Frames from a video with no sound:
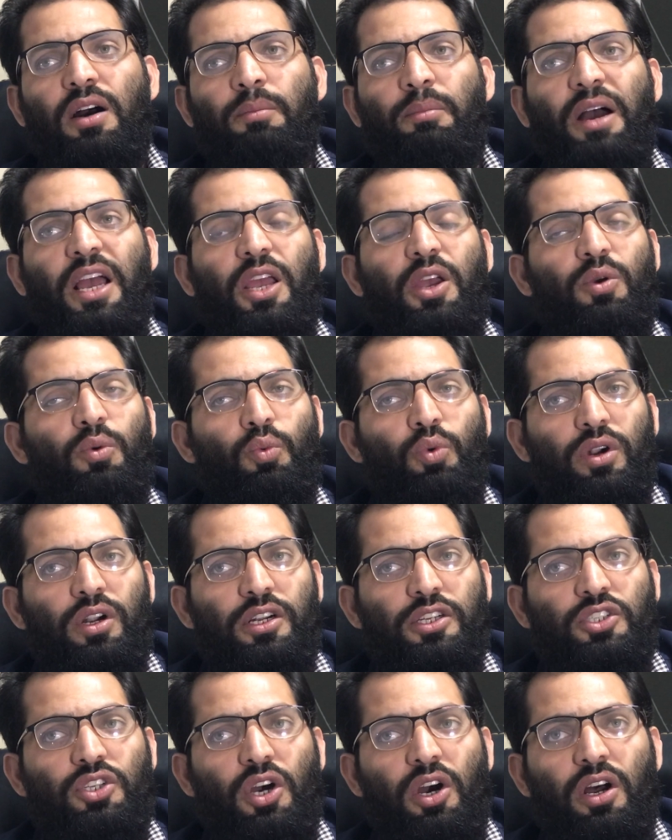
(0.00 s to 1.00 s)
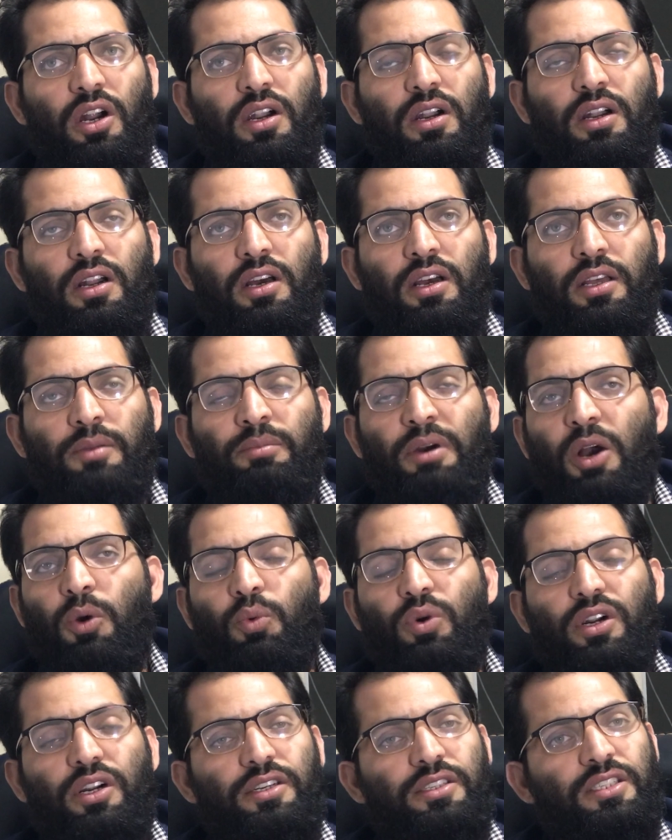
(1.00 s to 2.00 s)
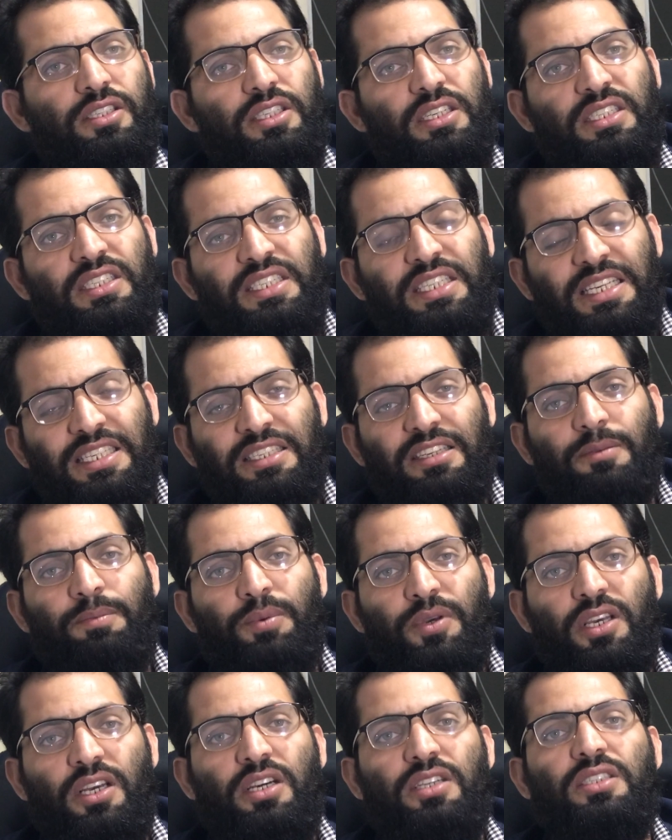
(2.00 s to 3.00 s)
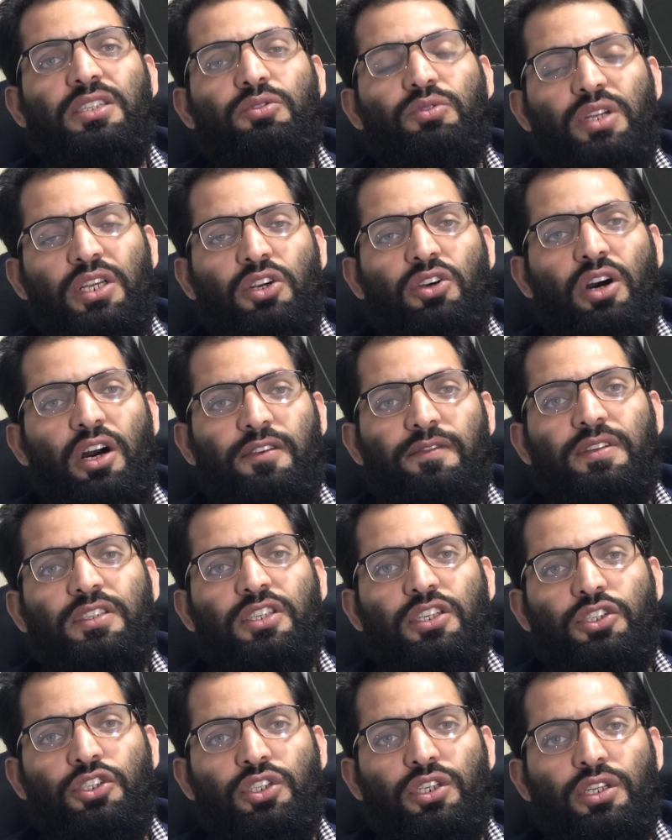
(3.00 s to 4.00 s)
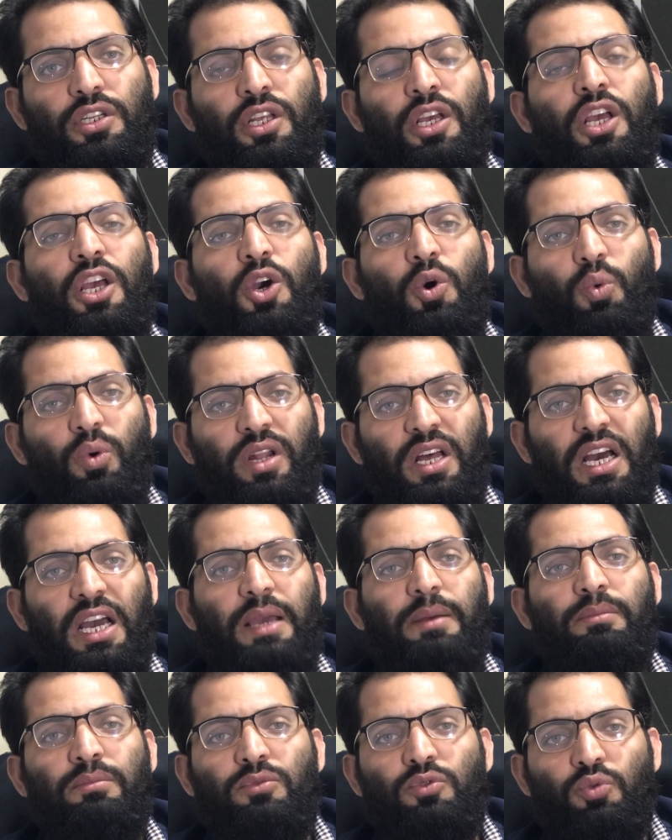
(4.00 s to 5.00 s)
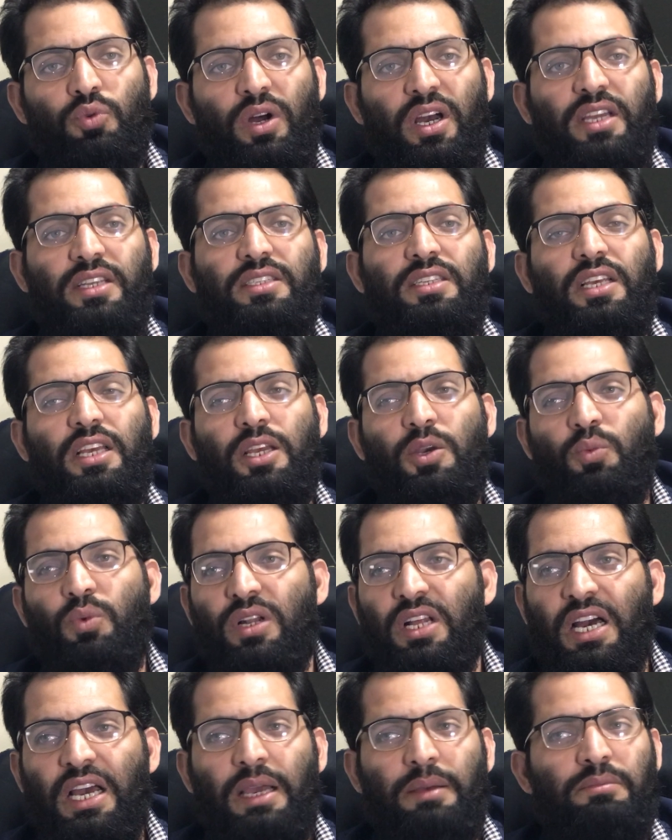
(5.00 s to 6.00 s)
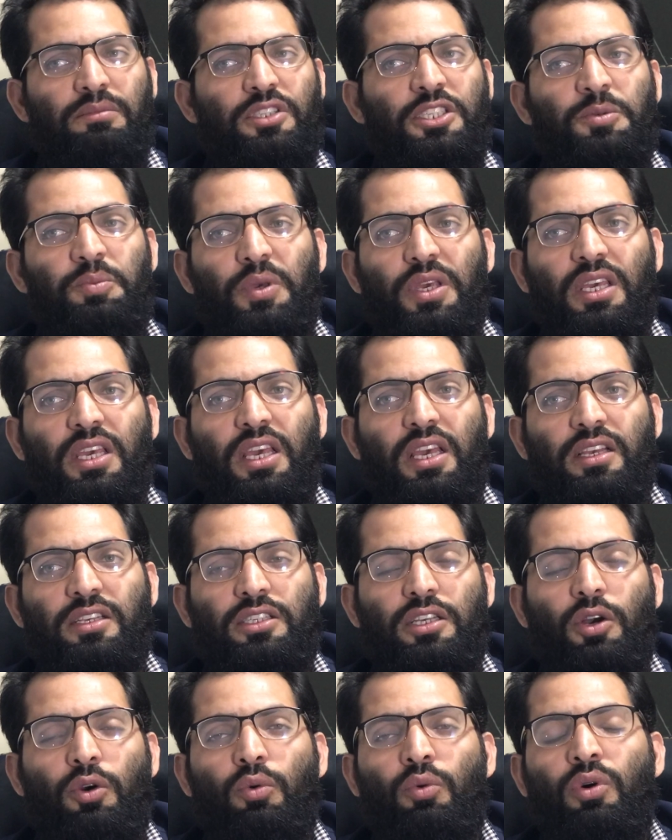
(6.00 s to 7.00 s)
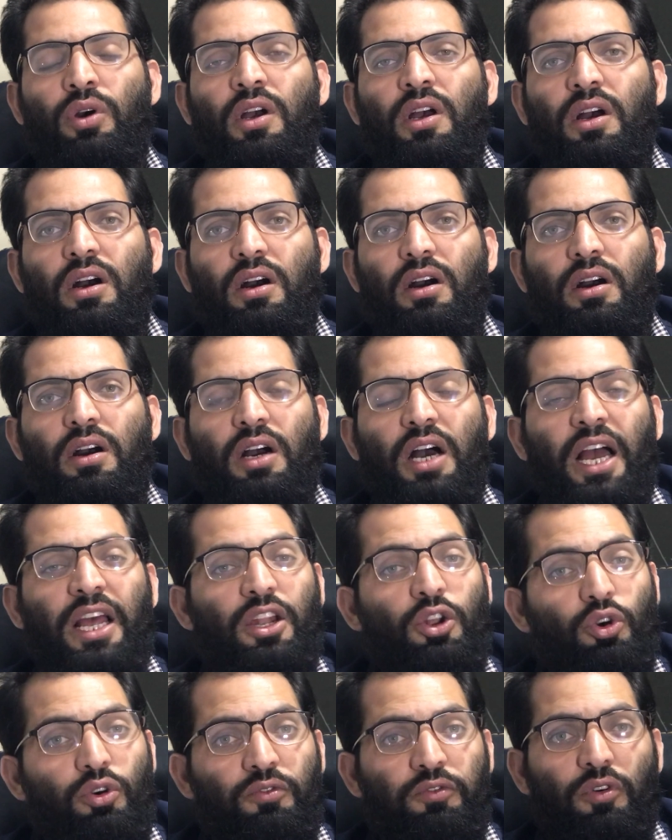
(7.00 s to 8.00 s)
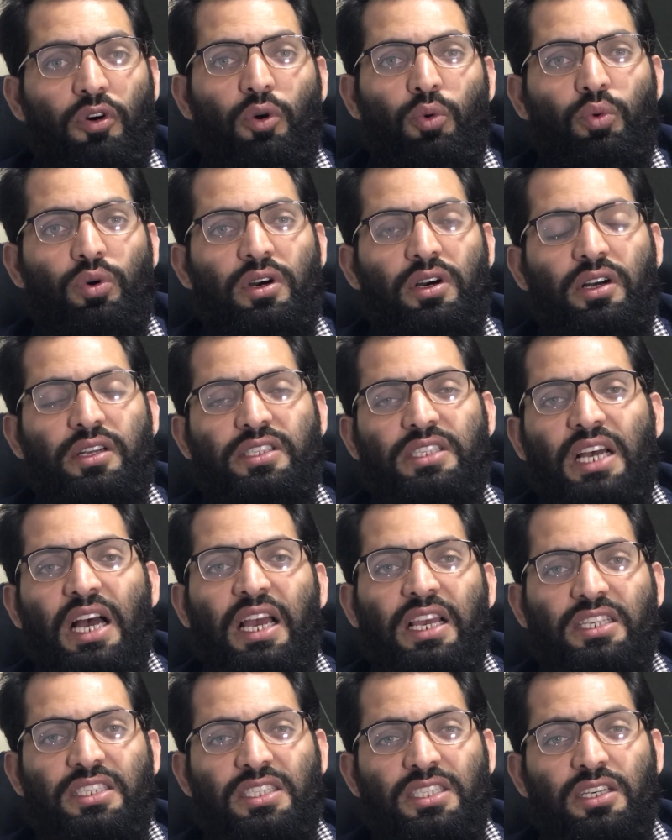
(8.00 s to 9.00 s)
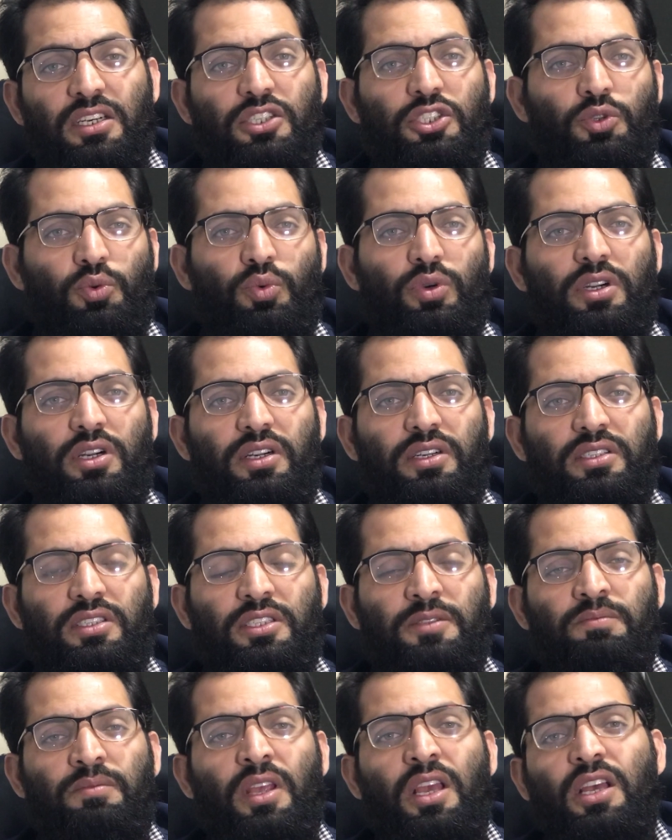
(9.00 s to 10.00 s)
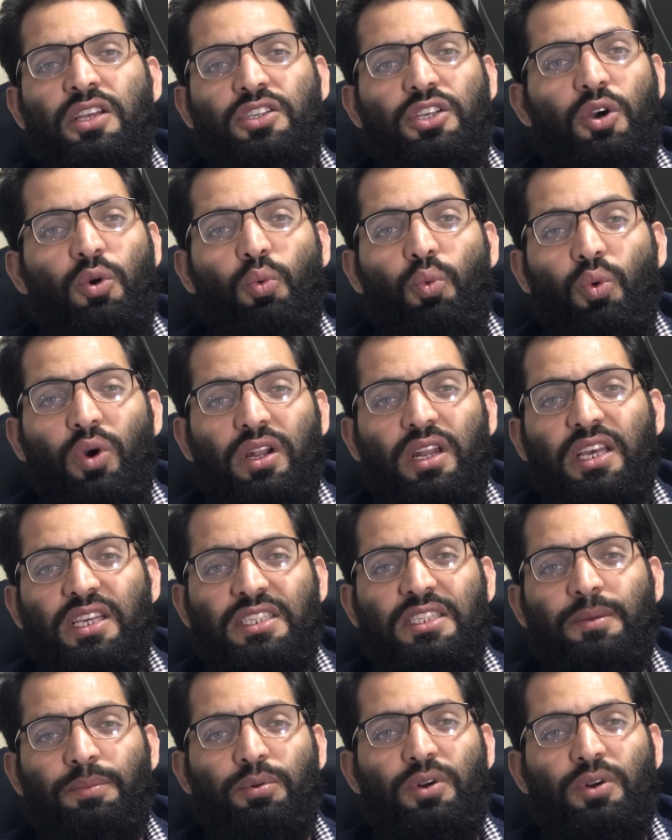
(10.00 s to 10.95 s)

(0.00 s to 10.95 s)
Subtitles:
my words disappear during conversation, when I'm writing, when I'm speaking? So I look for words, I search words. So what is the